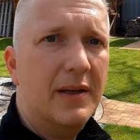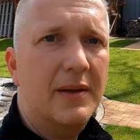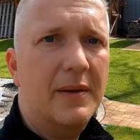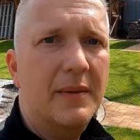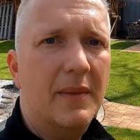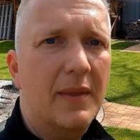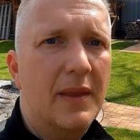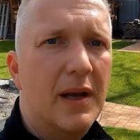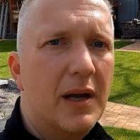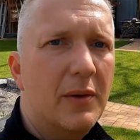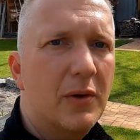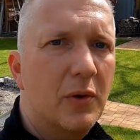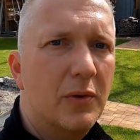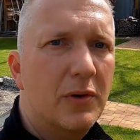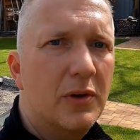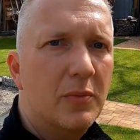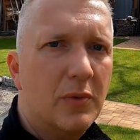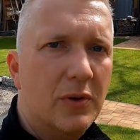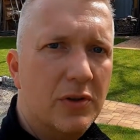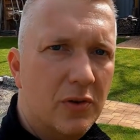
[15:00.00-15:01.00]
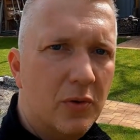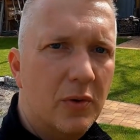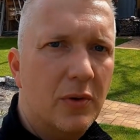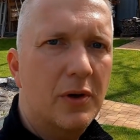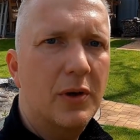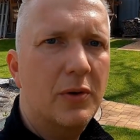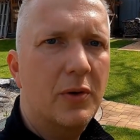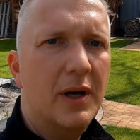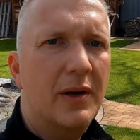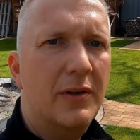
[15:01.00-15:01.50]
in and also restored
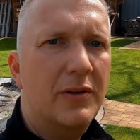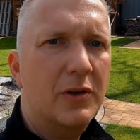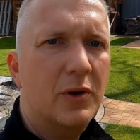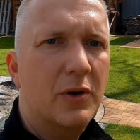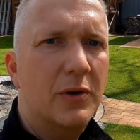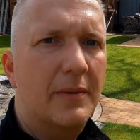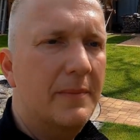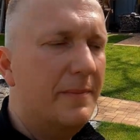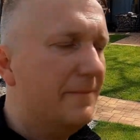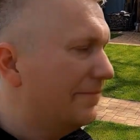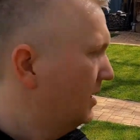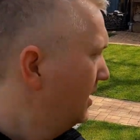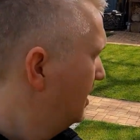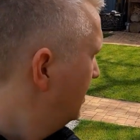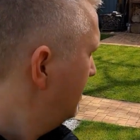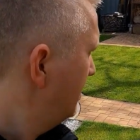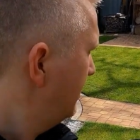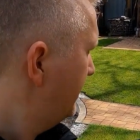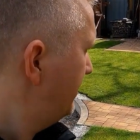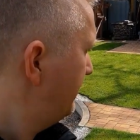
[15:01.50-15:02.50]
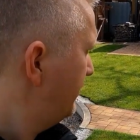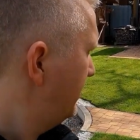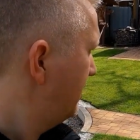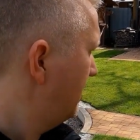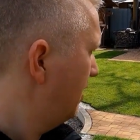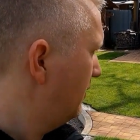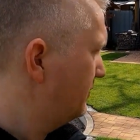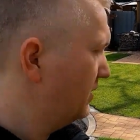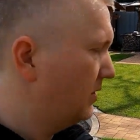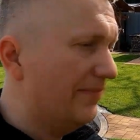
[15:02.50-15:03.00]
the grass sod. Is back on the
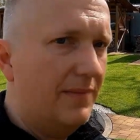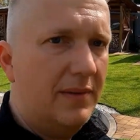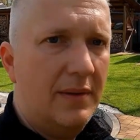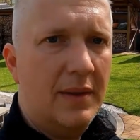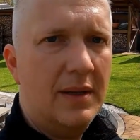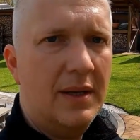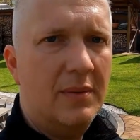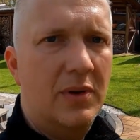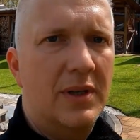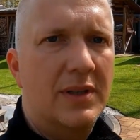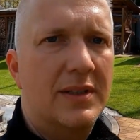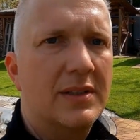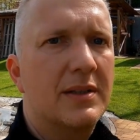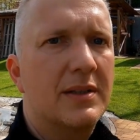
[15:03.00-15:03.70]
ground. I will